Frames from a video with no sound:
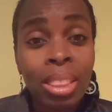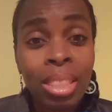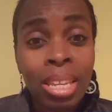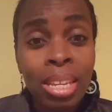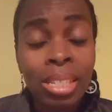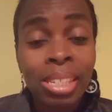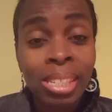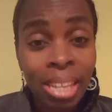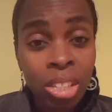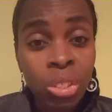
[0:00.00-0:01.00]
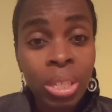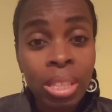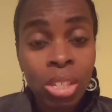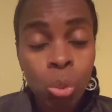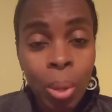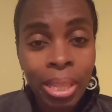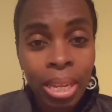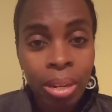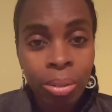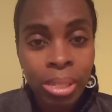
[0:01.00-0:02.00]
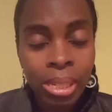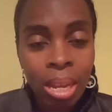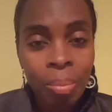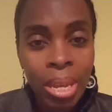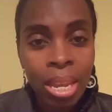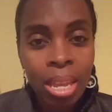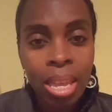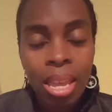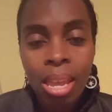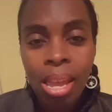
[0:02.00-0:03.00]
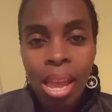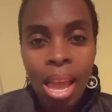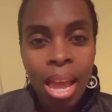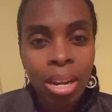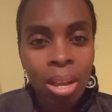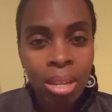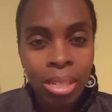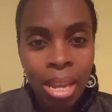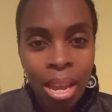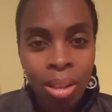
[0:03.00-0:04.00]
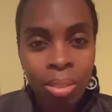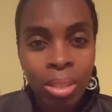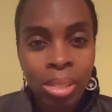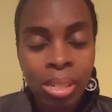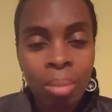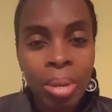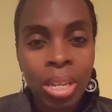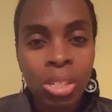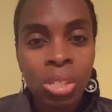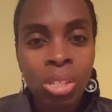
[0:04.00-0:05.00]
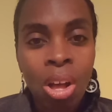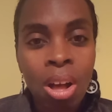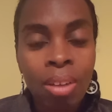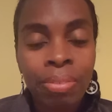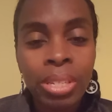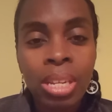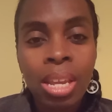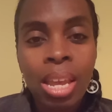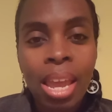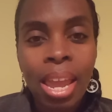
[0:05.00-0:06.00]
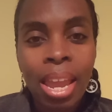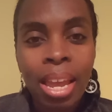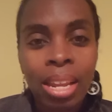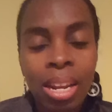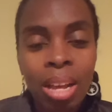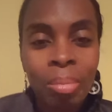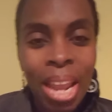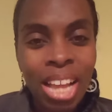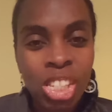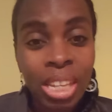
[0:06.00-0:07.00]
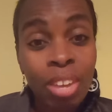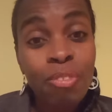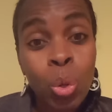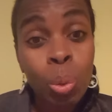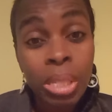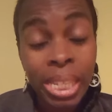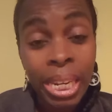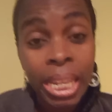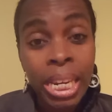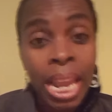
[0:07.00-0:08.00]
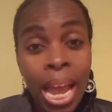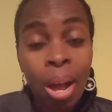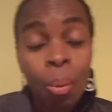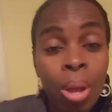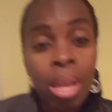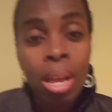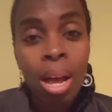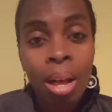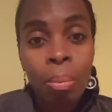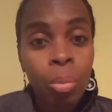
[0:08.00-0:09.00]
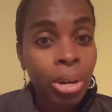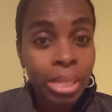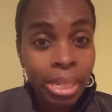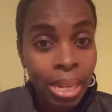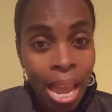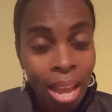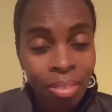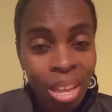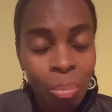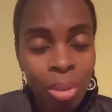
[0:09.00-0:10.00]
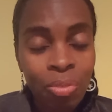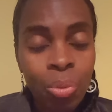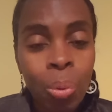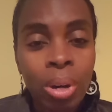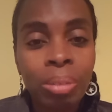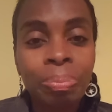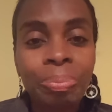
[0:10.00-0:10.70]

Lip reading: the distension, the swelling in her stomach had gone down. The stomach is soft, and it has like folds in it now, where it didn't have that before.